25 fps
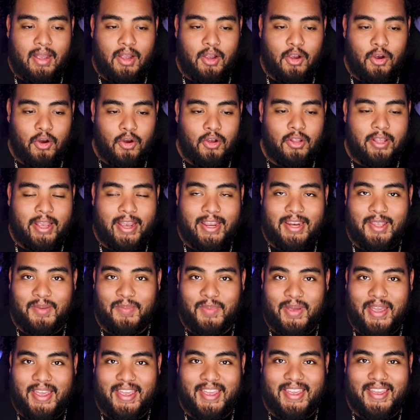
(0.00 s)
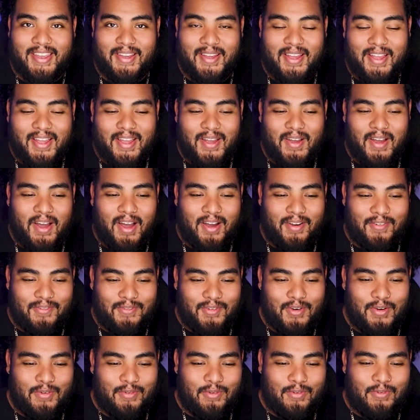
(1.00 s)
Current ADP on
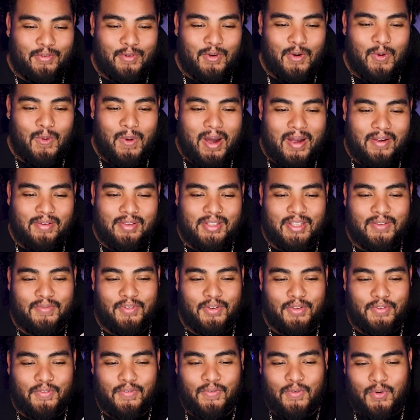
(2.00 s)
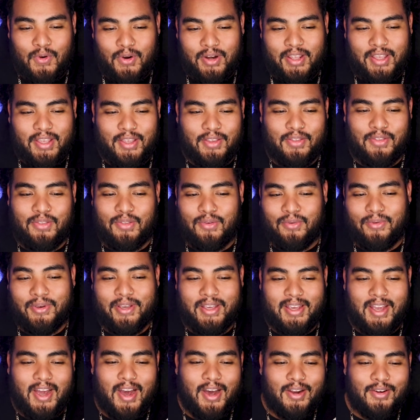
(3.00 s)
444, wide receiver
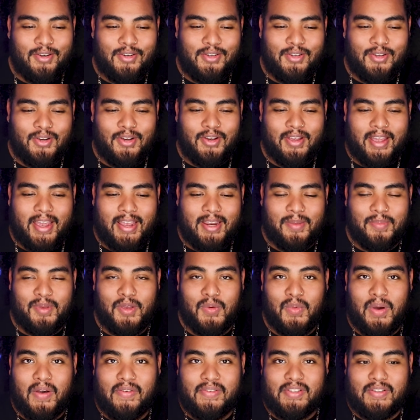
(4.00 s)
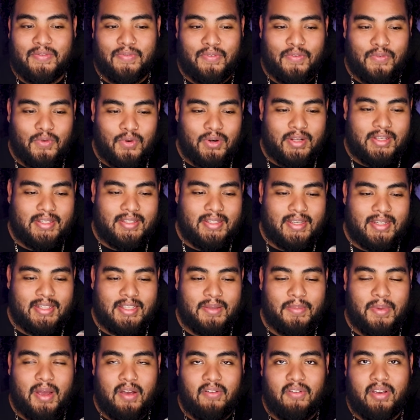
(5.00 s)
43, underdog ADP wide receiver
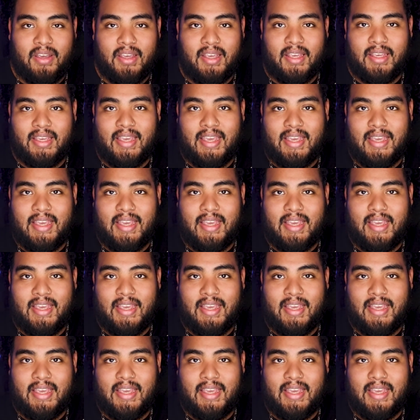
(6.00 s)
46 in my ranking.